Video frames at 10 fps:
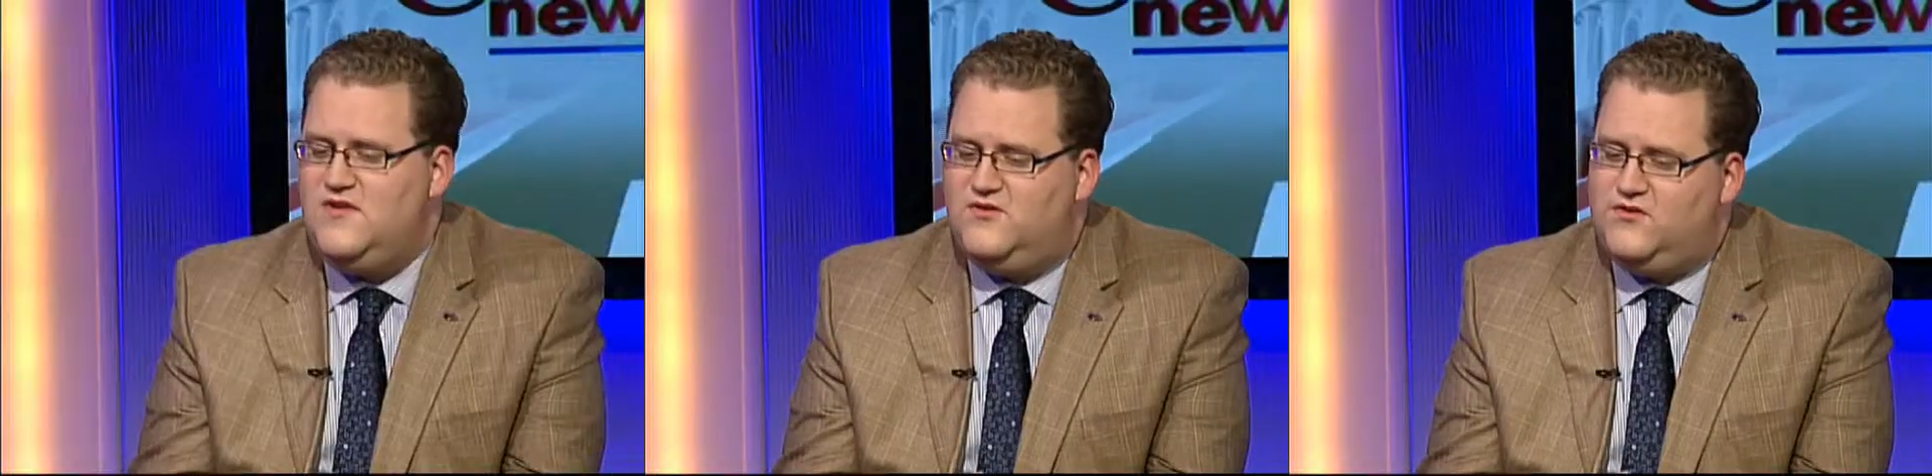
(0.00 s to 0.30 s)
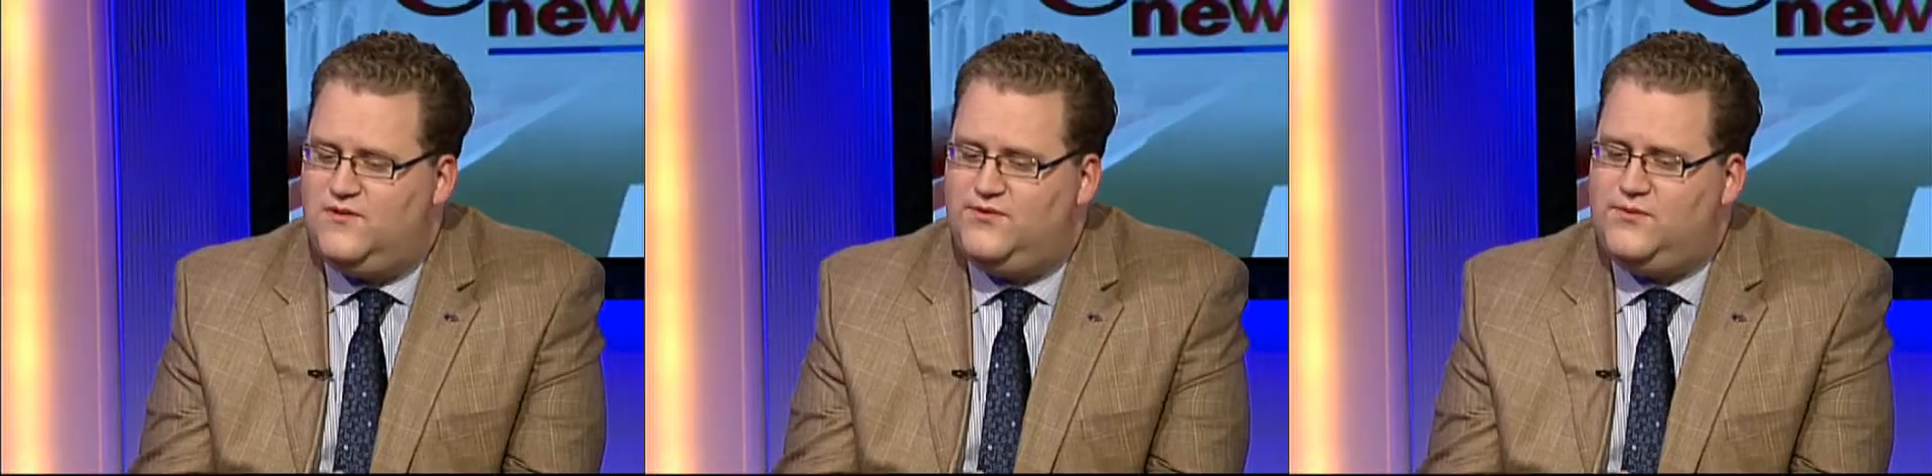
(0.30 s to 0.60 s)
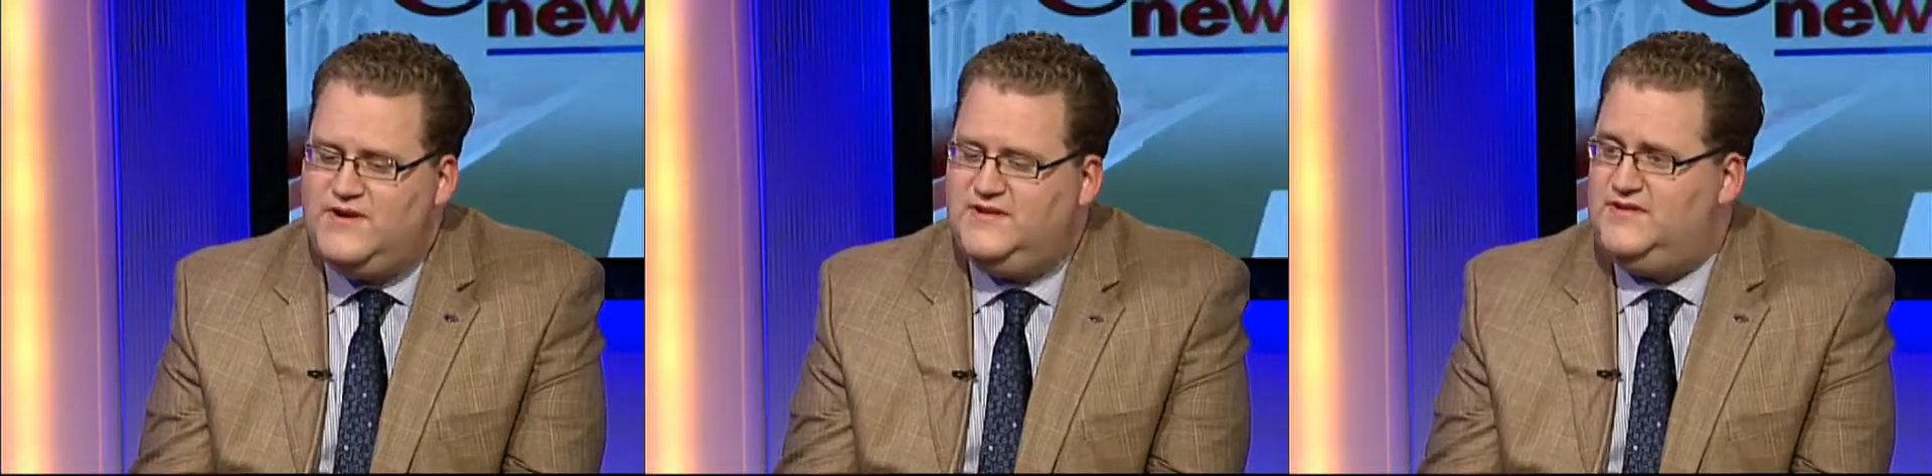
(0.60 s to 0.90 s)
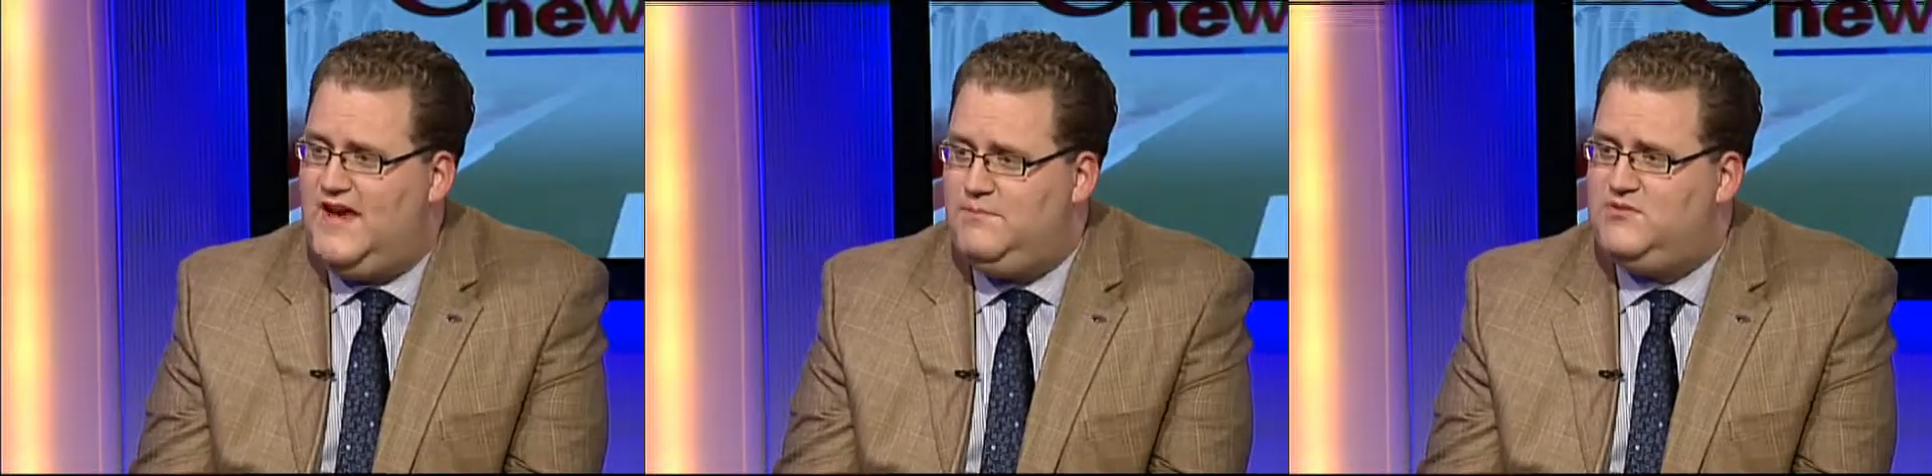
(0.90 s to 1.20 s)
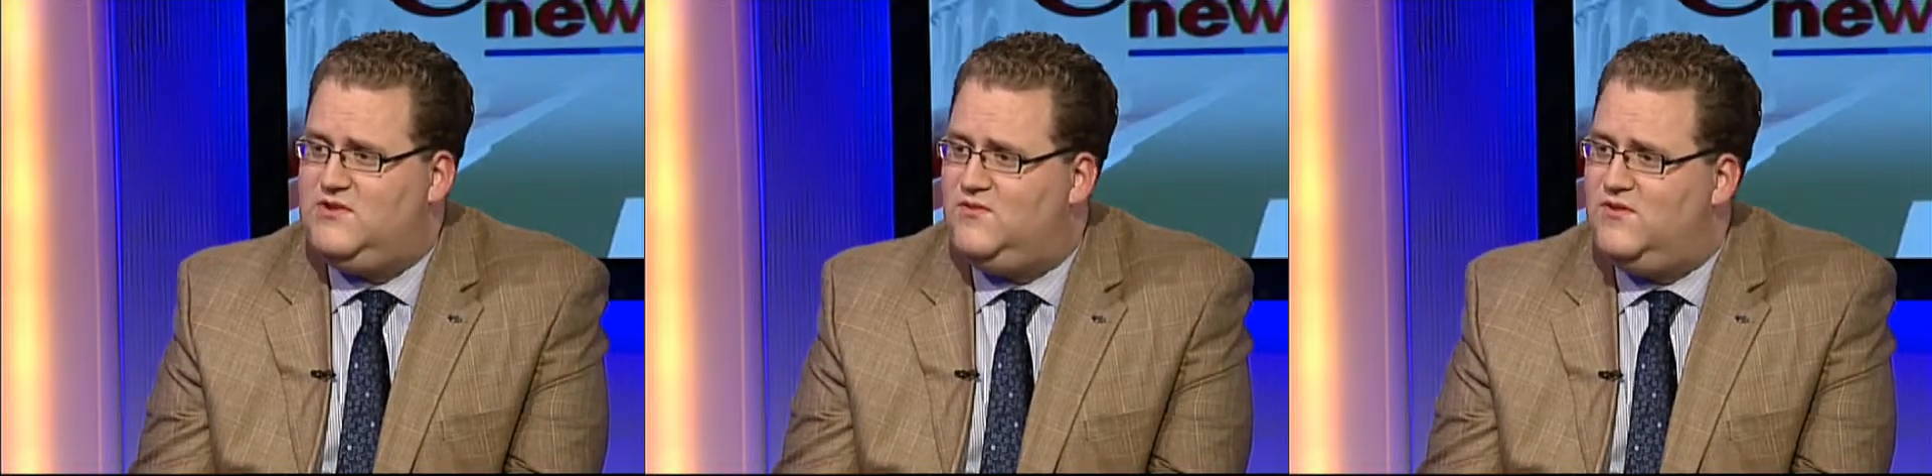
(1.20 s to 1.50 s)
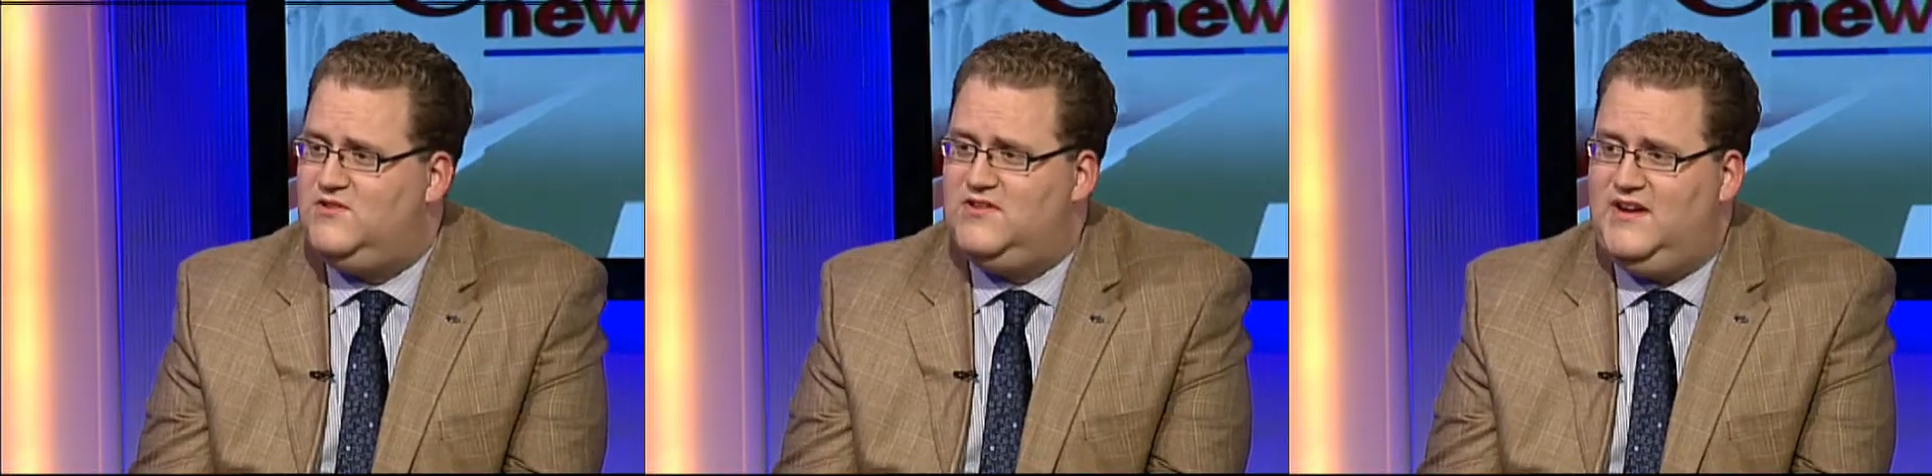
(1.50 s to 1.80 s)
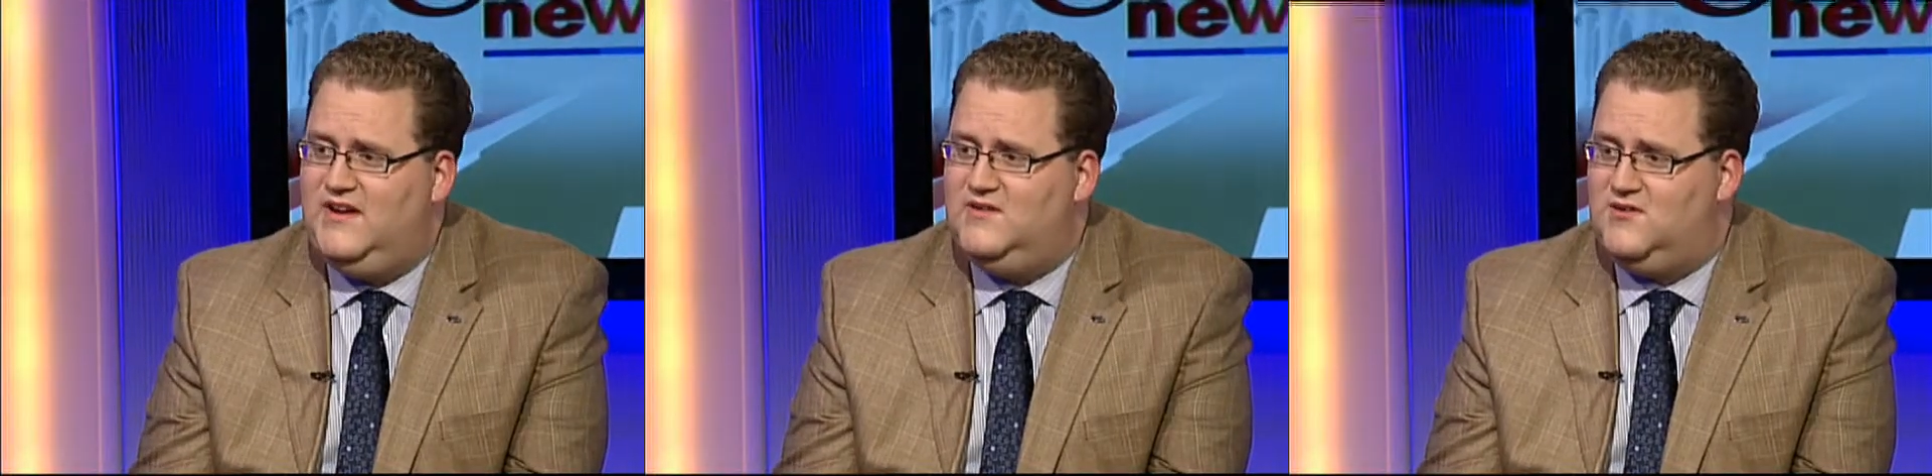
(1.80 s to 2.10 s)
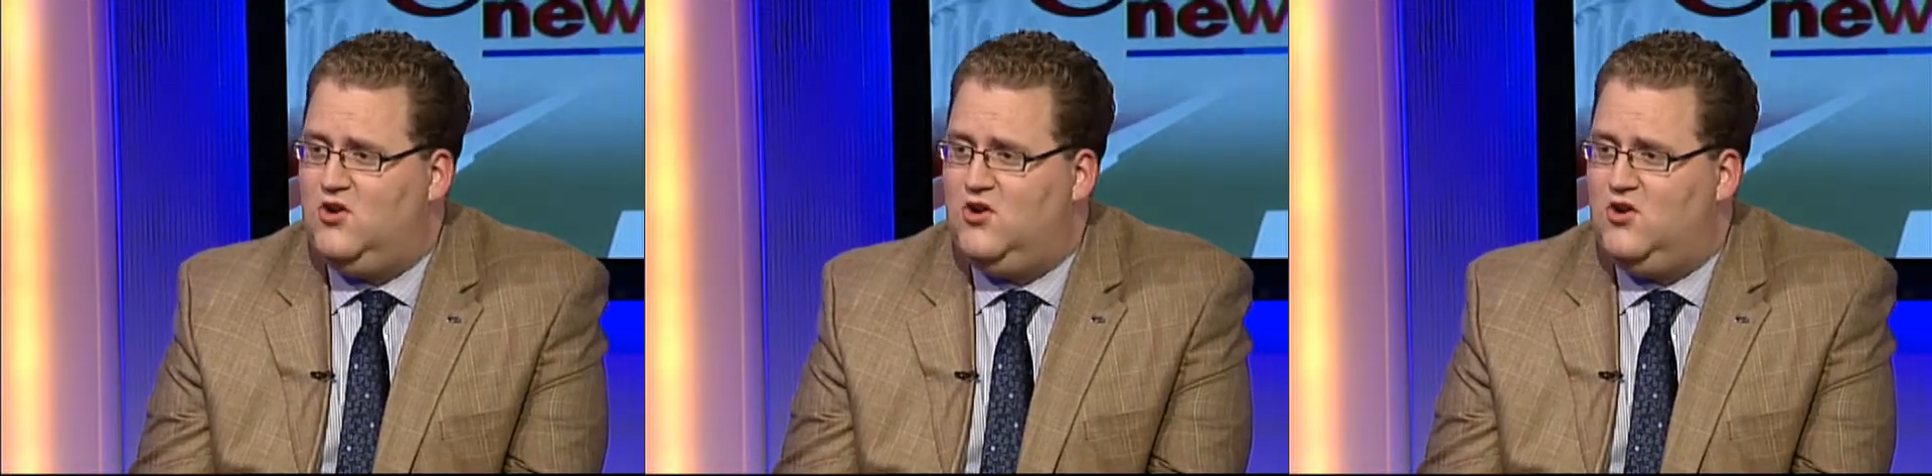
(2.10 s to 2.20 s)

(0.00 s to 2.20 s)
Yeah, there's sort of three steps. The first thing is